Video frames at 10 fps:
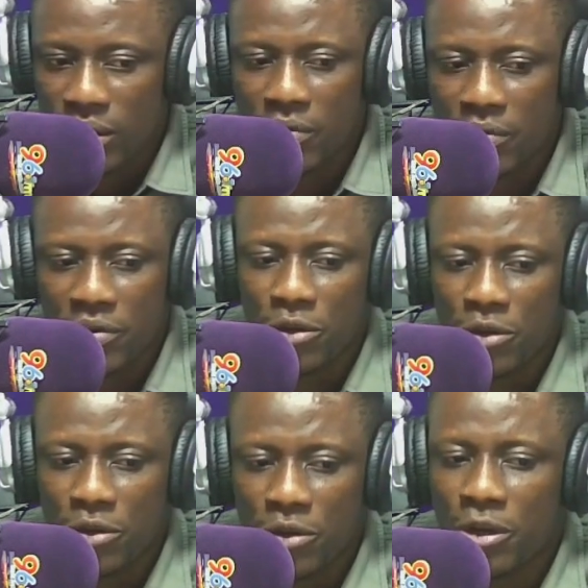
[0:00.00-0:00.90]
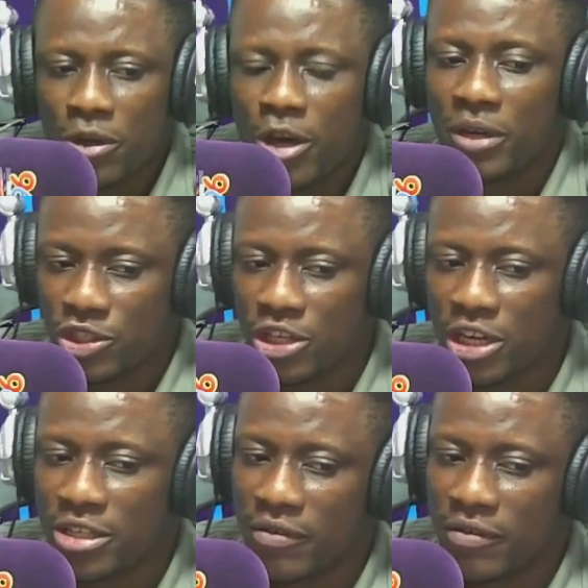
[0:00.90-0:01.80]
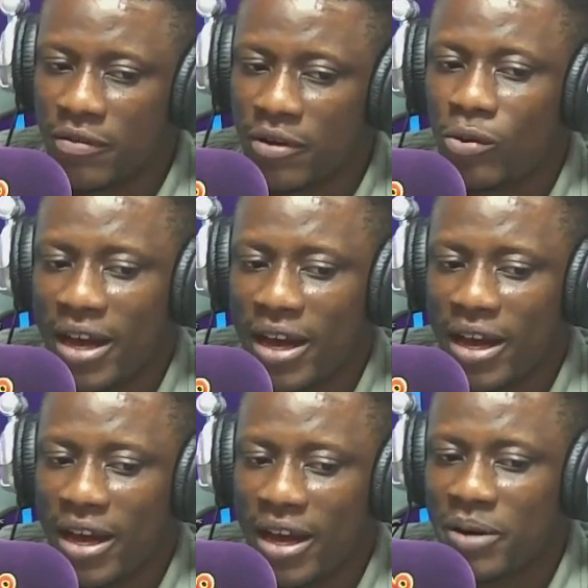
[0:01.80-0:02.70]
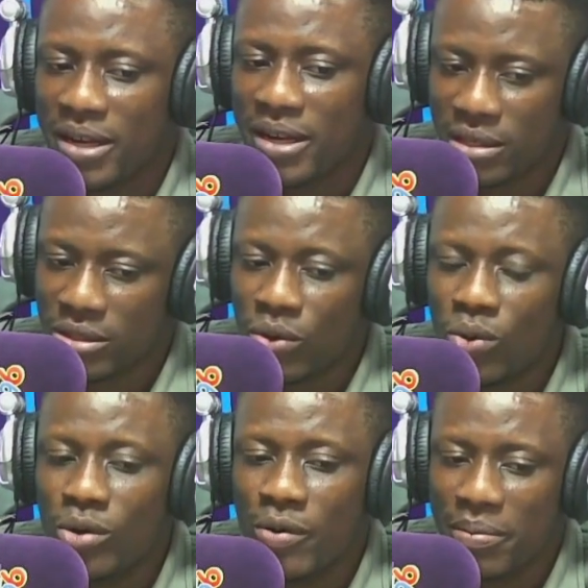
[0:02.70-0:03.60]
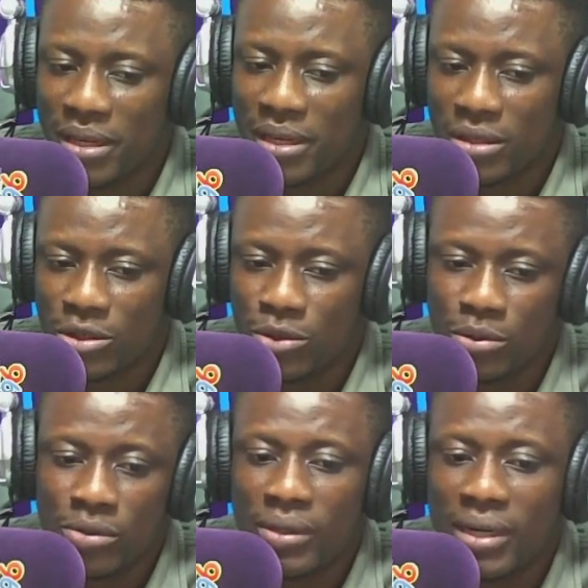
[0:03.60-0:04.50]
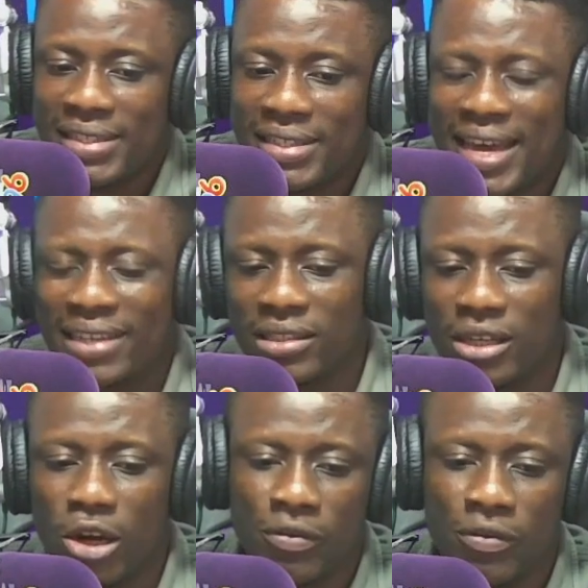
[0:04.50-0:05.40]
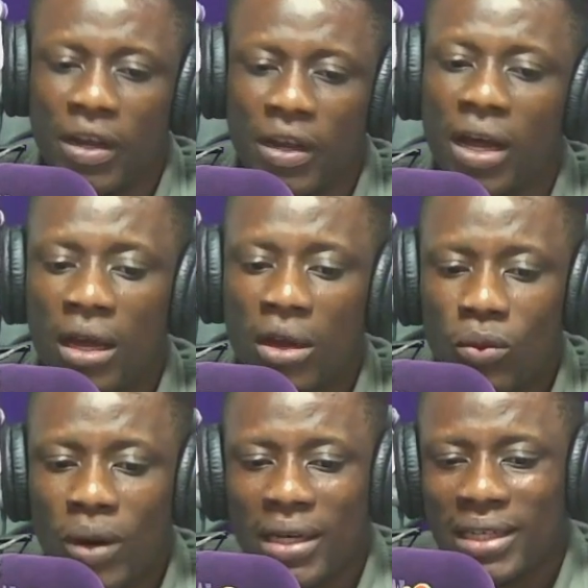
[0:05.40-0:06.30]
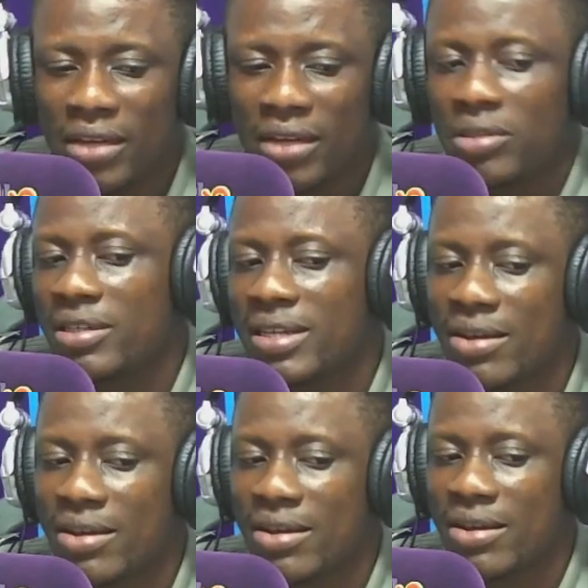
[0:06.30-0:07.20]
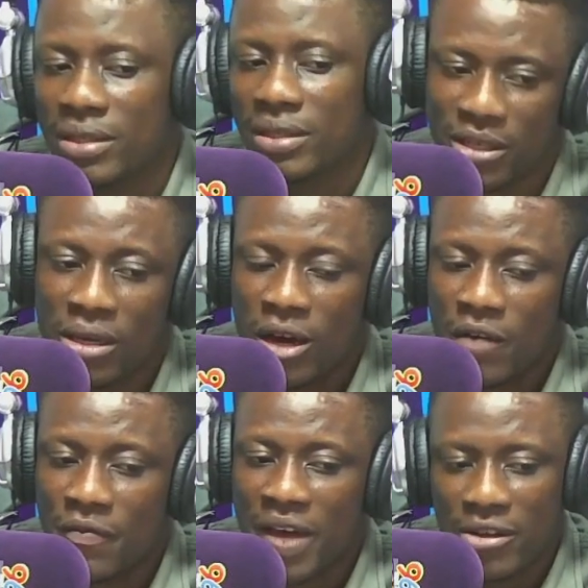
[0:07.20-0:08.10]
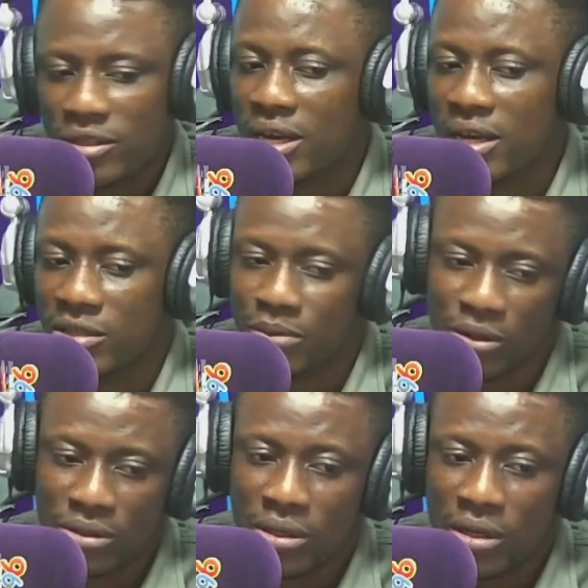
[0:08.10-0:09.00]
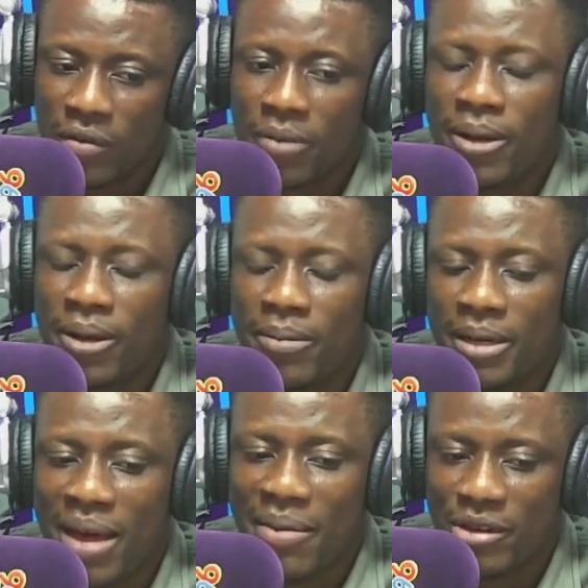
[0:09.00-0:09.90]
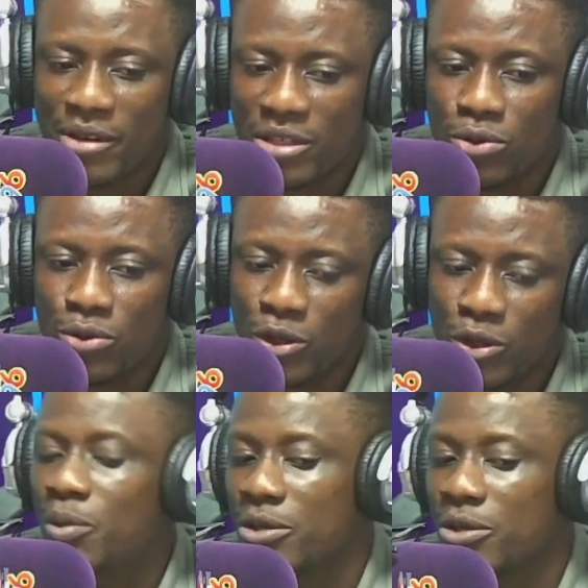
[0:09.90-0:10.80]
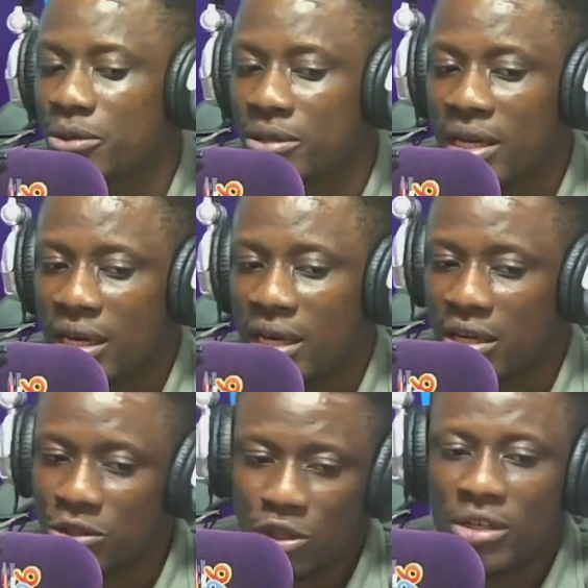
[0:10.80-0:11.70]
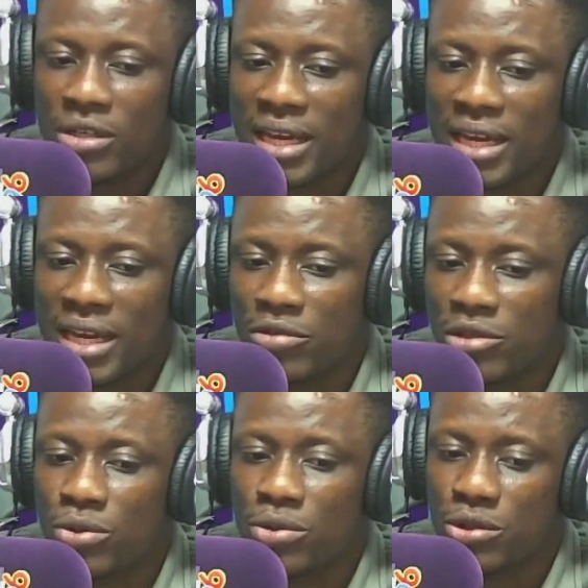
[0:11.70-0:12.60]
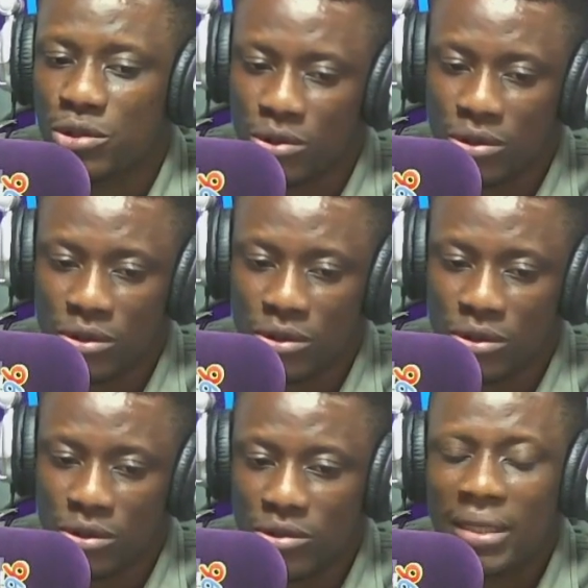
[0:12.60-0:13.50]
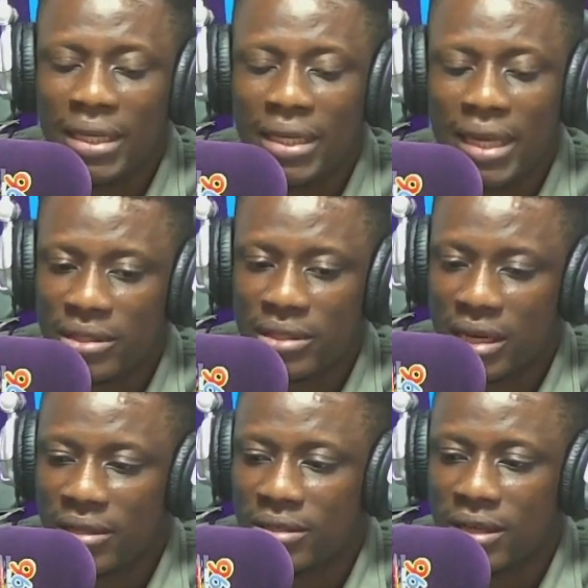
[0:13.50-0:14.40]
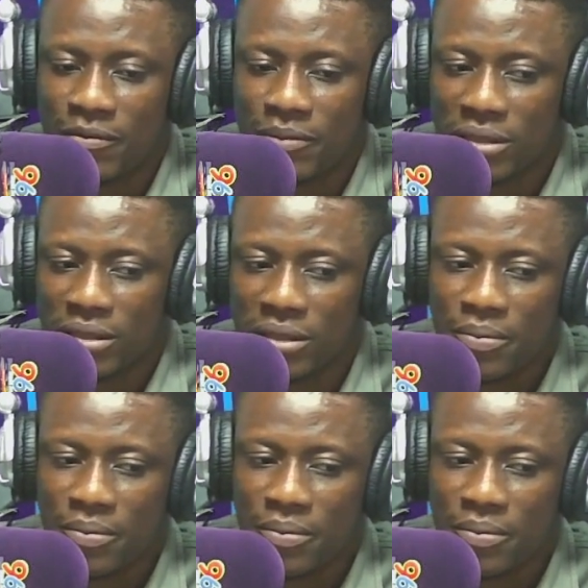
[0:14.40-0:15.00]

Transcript: The Renewed Hope initiative of the wife of the president, Olumemi Tinubu, has handed over 100,000 copies of exercise books for public primary school pupils and junior secondary school students to Lagos State Government.